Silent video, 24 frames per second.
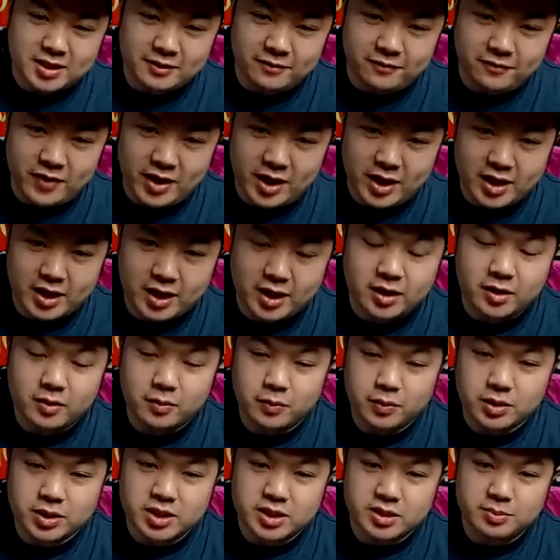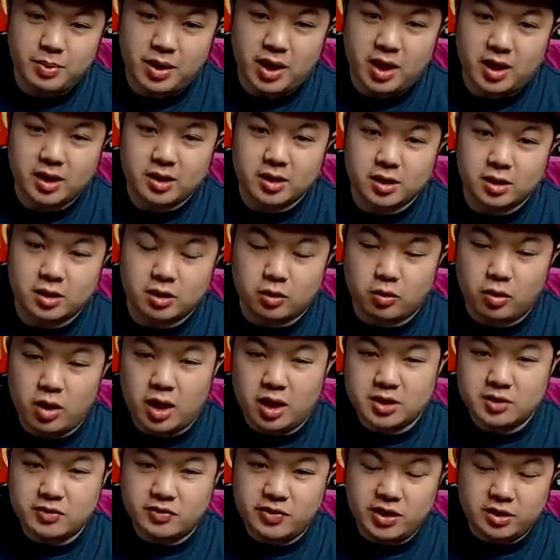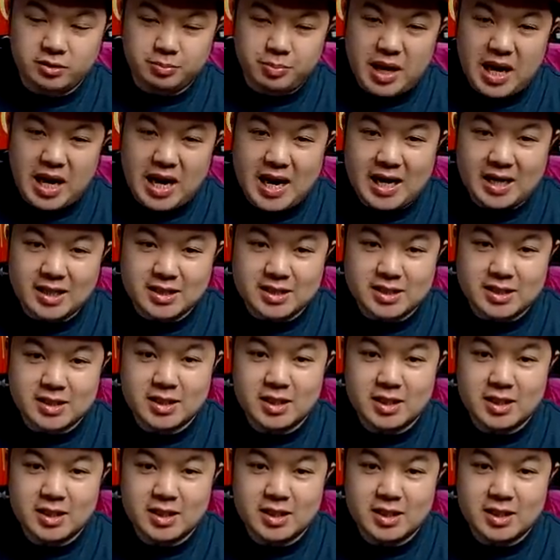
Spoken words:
defending. We spot the crossfield pass.